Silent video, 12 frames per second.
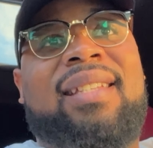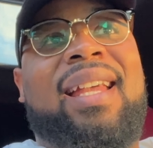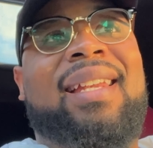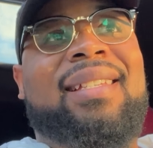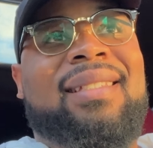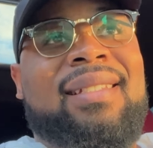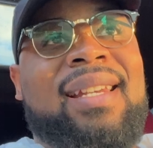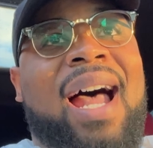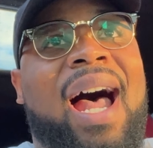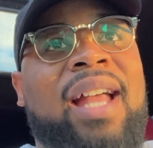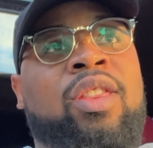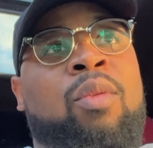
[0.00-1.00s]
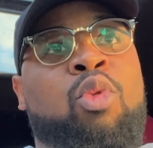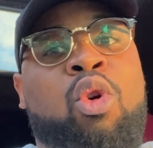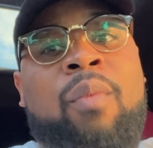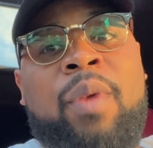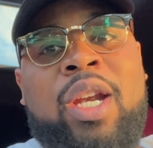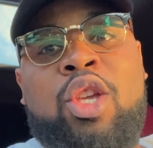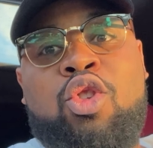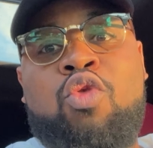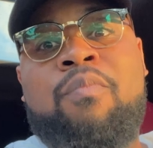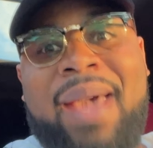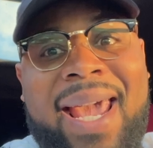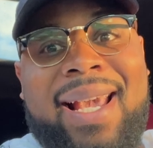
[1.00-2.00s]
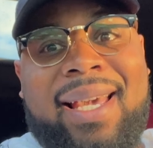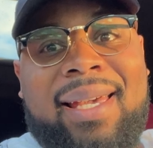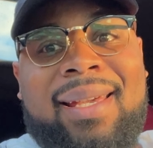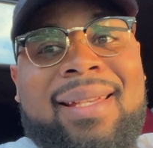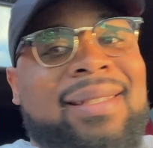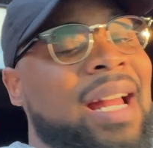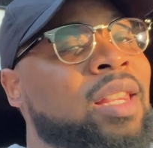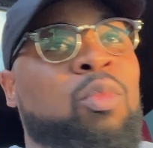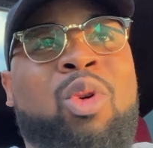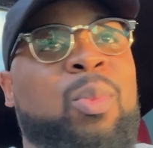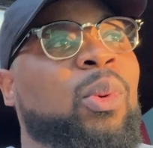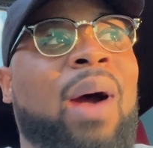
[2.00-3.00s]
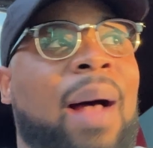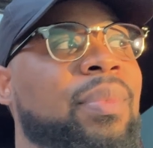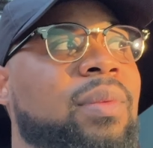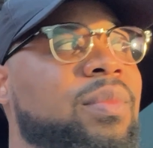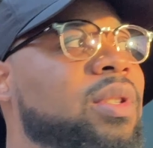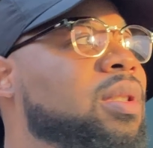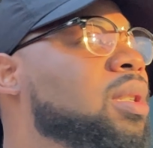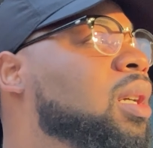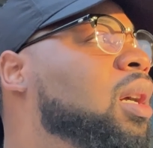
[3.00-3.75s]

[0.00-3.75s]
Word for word: It is not, the more money you make, it's not the more problems,